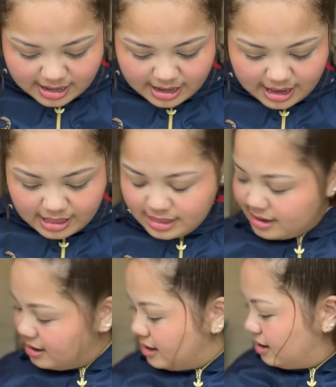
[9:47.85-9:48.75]
And
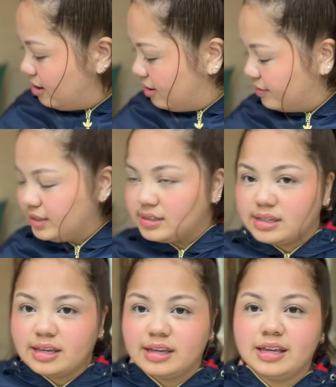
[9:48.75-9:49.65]
then
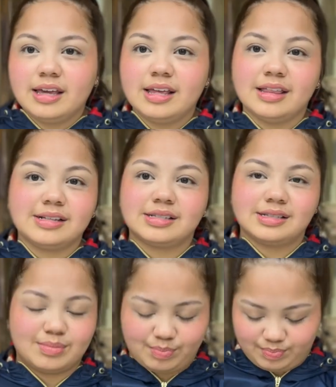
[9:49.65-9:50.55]
obviously
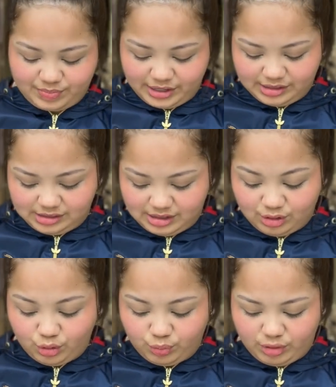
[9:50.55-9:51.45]
this is a
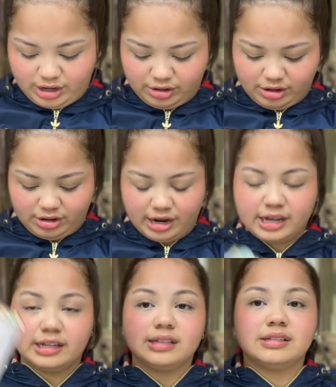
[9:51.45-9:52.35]
no-brainer.
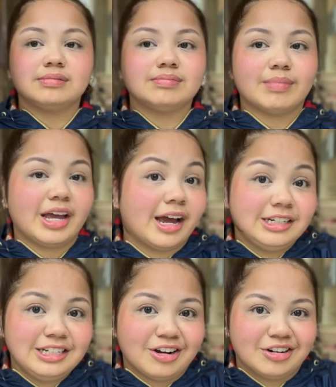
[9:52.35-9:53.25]
I my
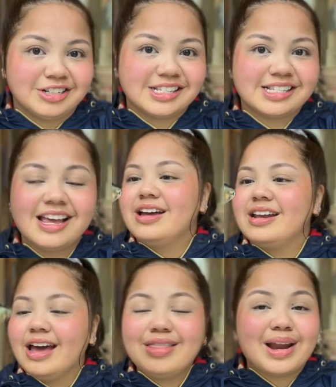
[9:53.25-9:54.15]
ID cards.
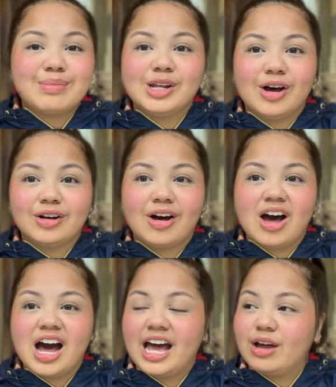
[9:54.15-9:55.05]
Now that I'm in Hong
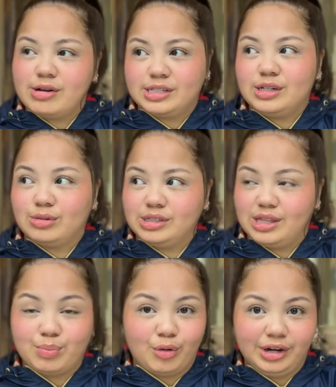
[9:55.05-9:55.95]
Kong, I honestly don't see
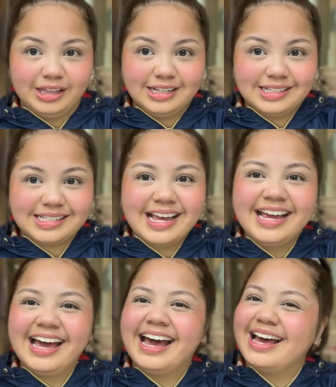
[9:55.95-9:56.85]
the point of this
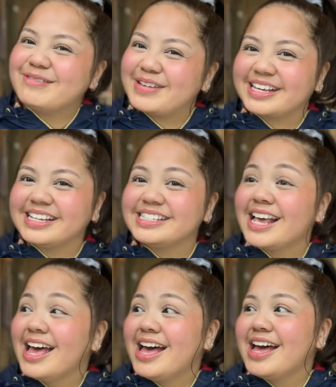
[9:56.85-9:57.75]
because
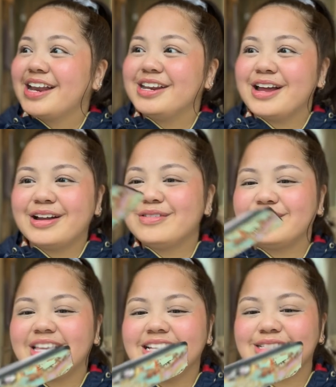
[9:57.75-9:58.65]
none of
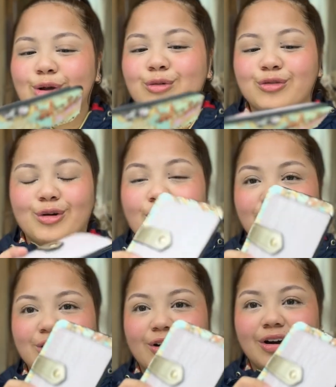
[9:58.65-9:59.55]
these are for
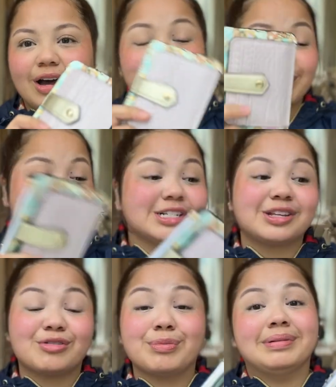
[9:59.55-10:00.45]
Hong Kong. I'm probably just
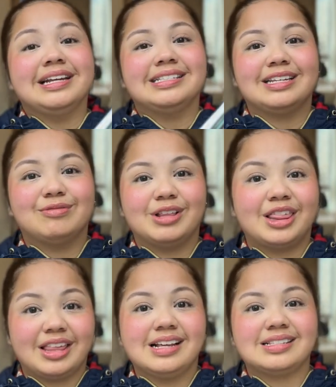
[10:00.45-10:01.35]
gonna replace it
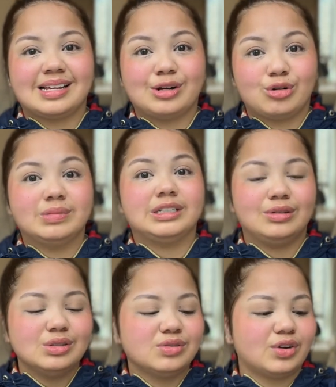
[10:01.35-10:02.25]
with things that I normally
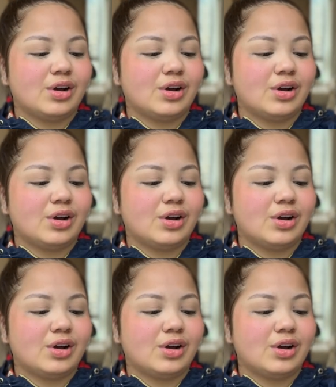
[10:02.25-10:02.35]
use for